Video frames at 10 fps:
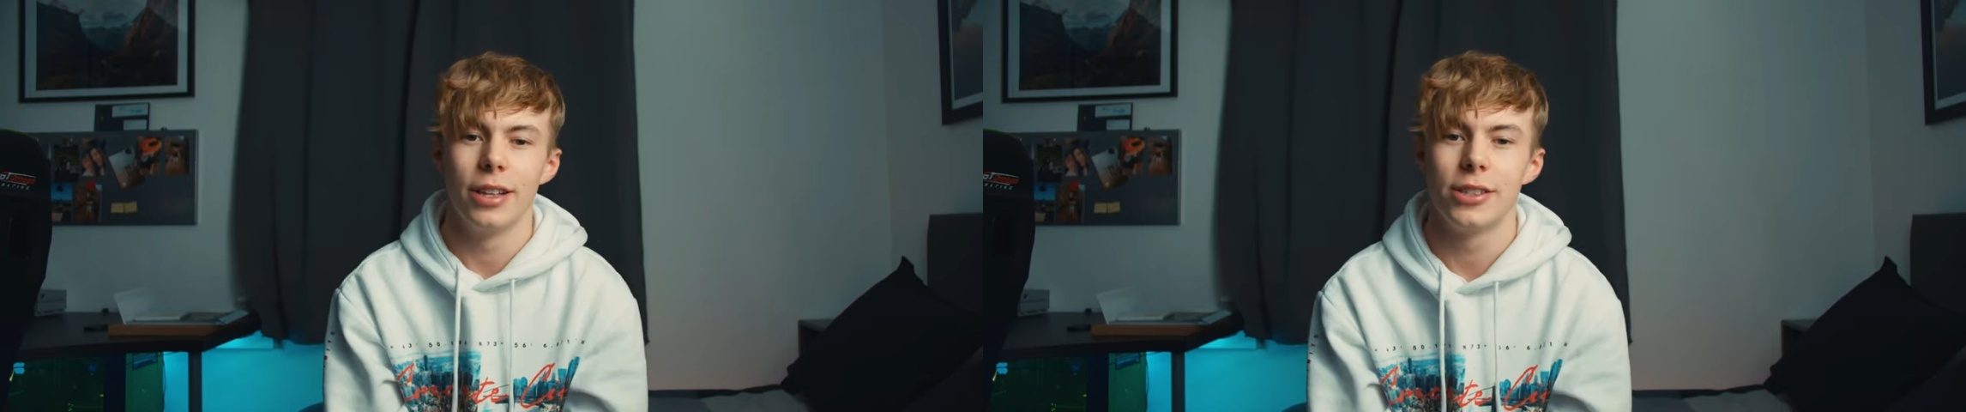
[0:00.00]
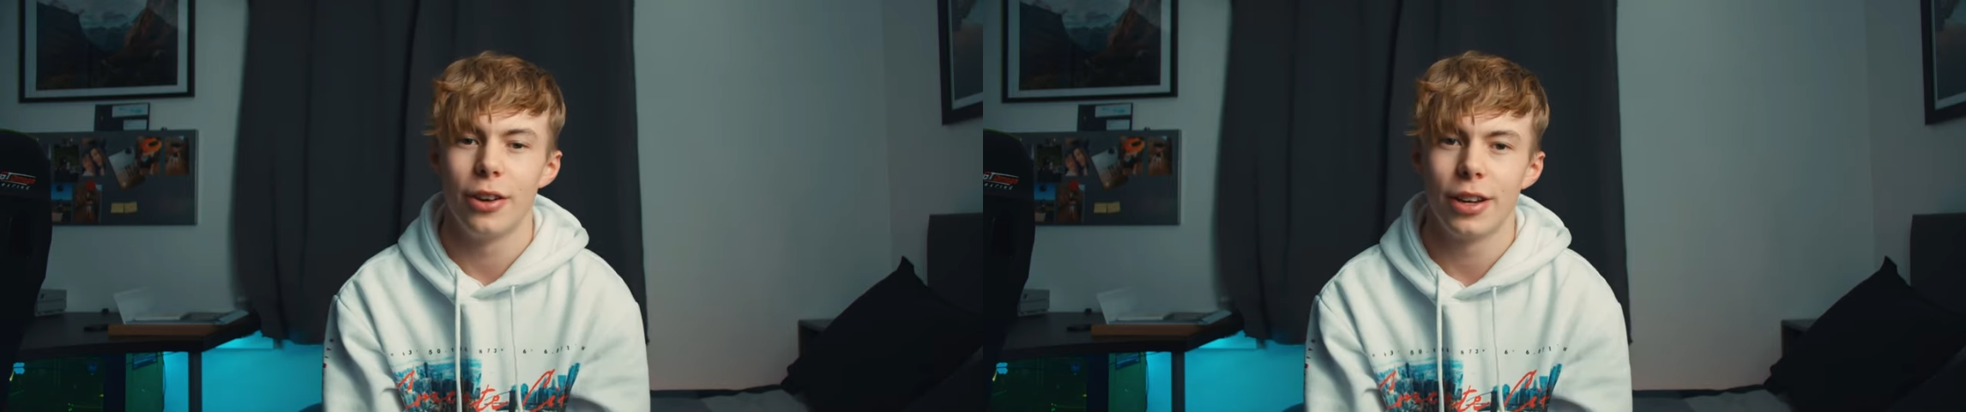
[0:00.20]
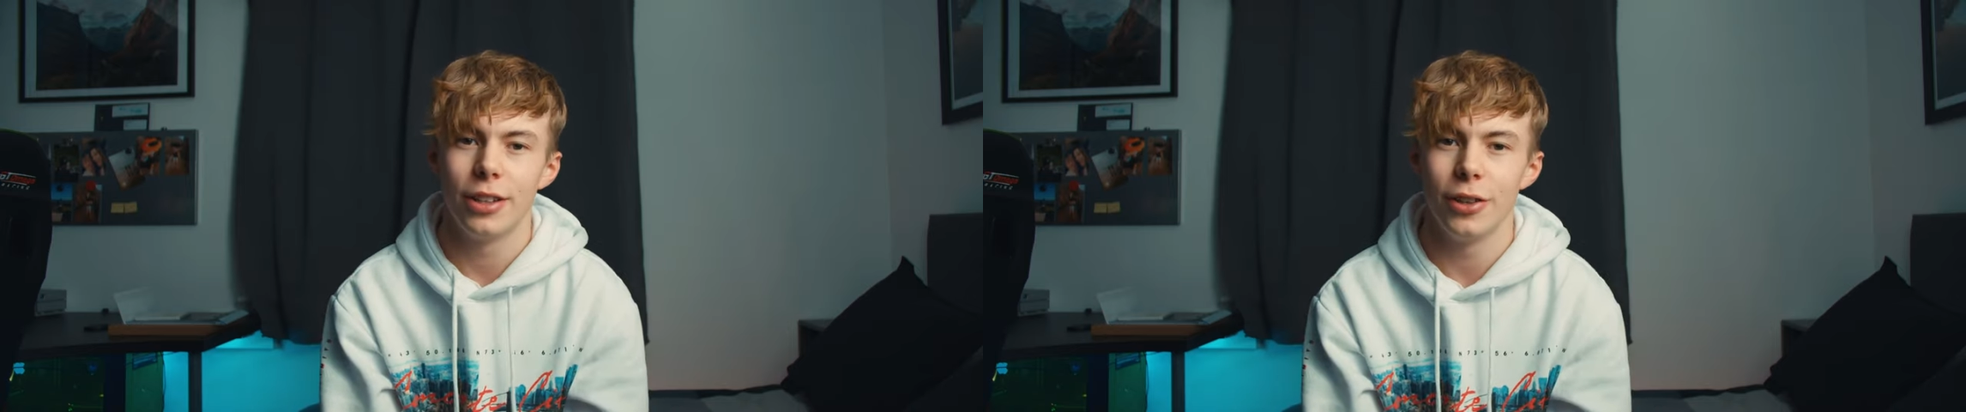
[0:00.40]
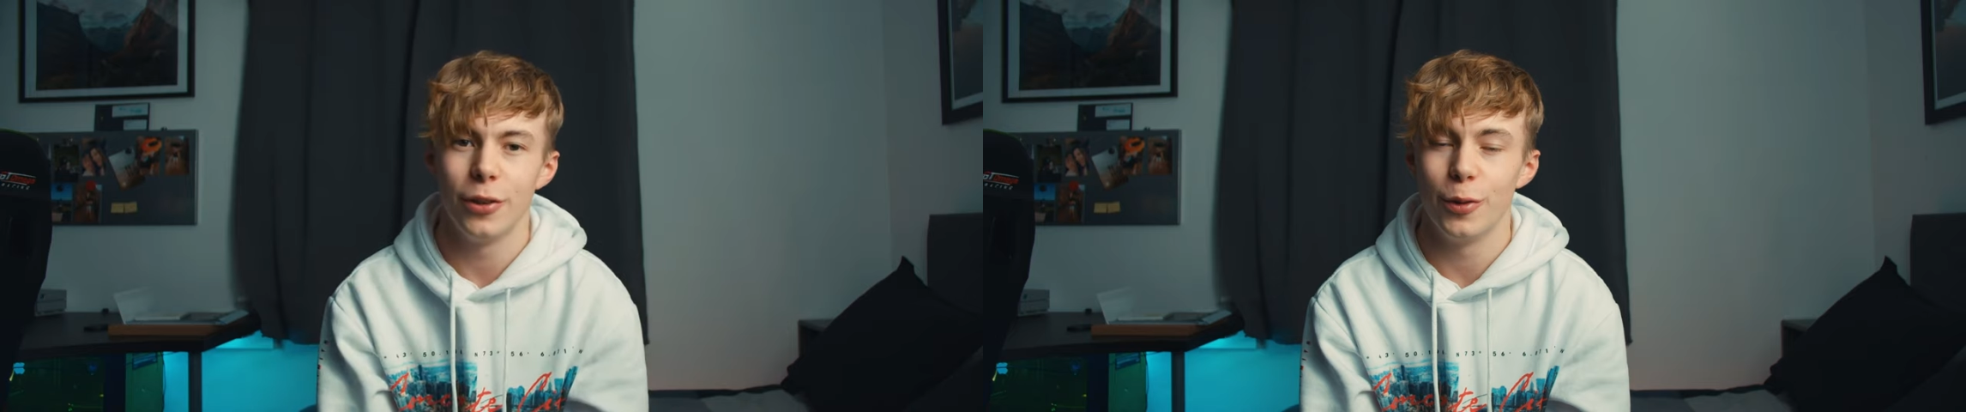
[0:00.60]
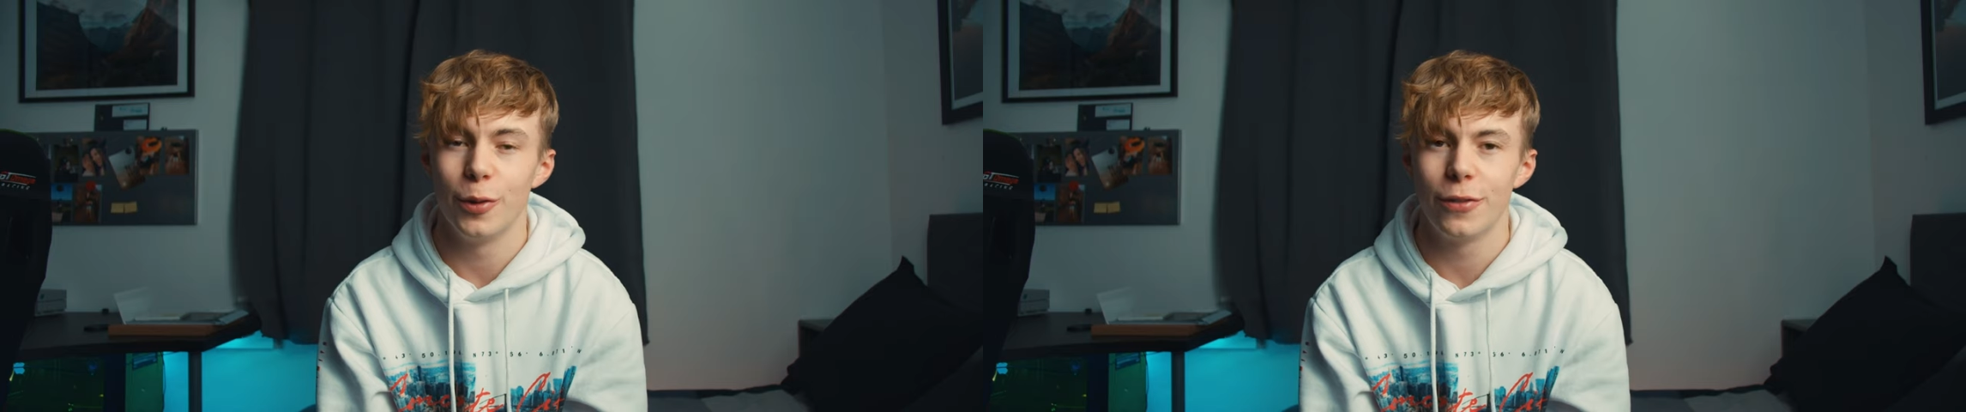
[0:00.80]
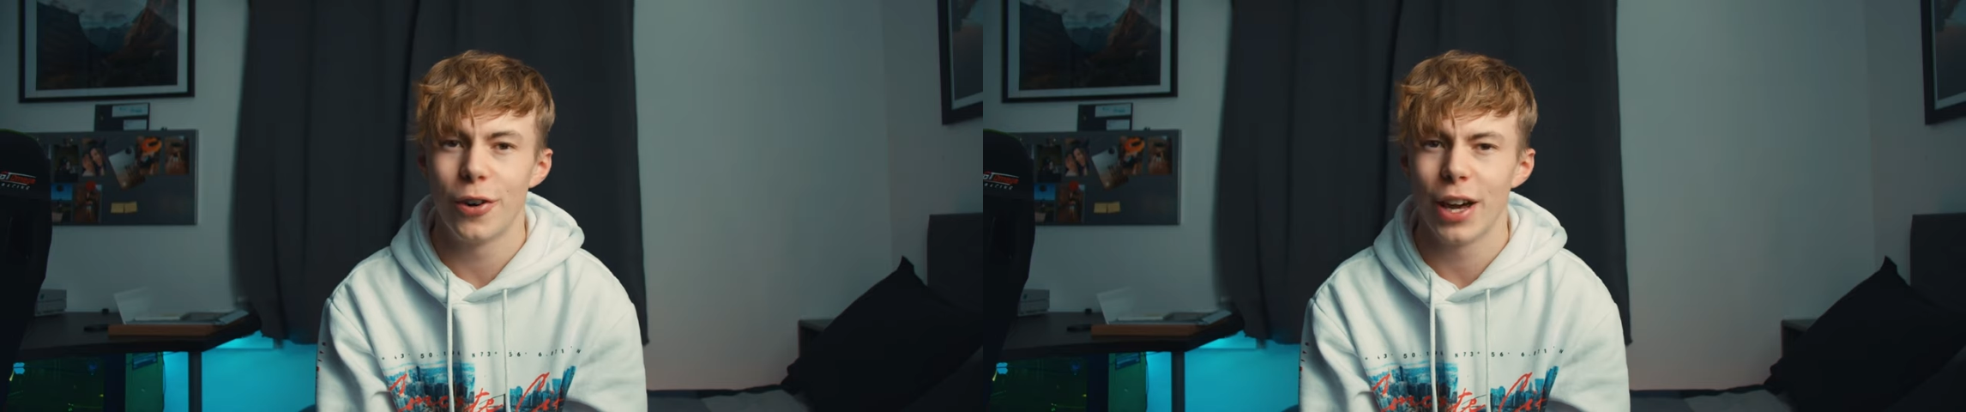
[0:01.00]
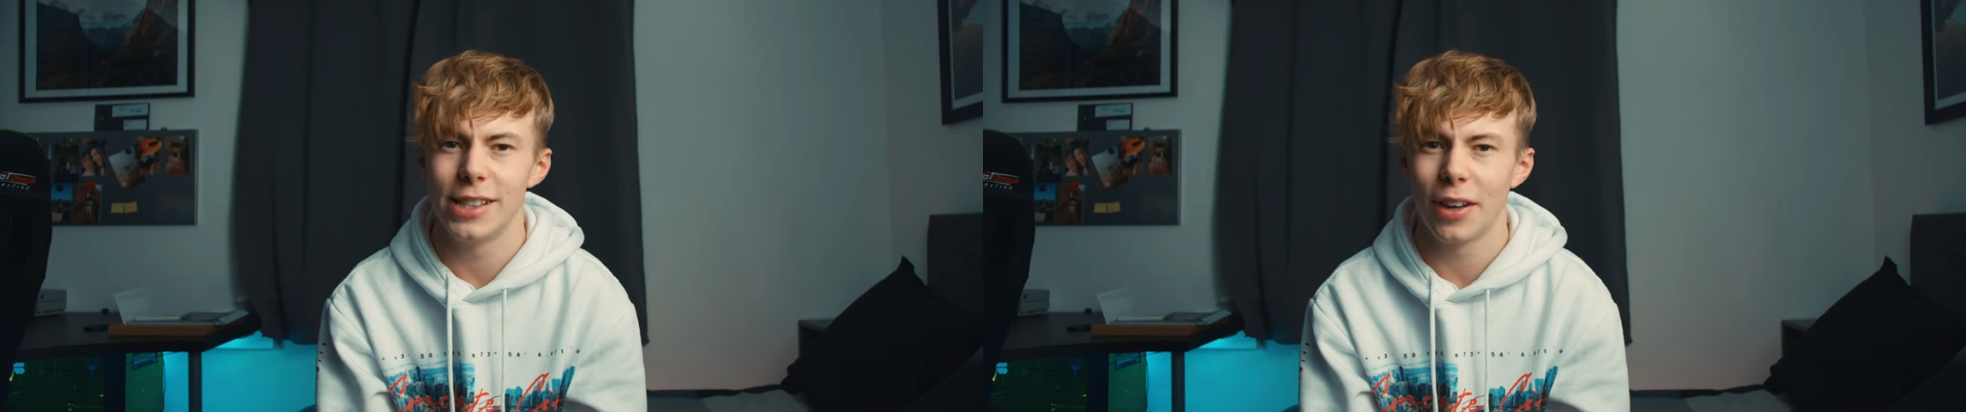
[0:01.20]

so it could do 4K